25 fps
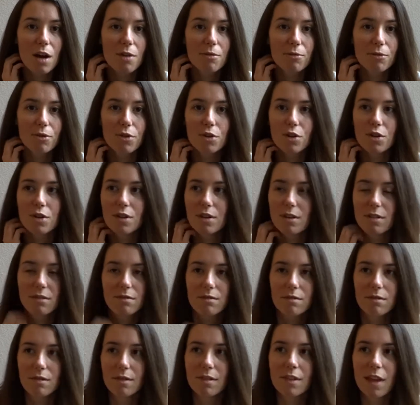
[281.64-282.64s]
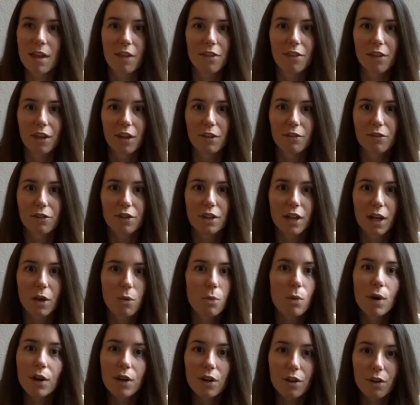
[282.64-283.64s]
for nothing, for like
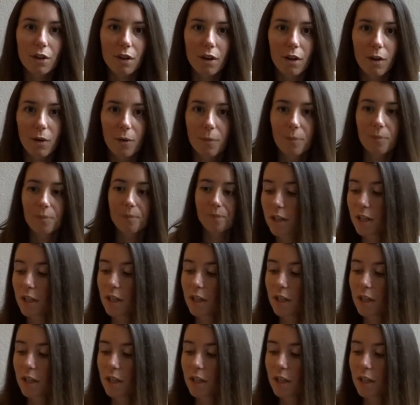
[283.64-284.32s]
€1.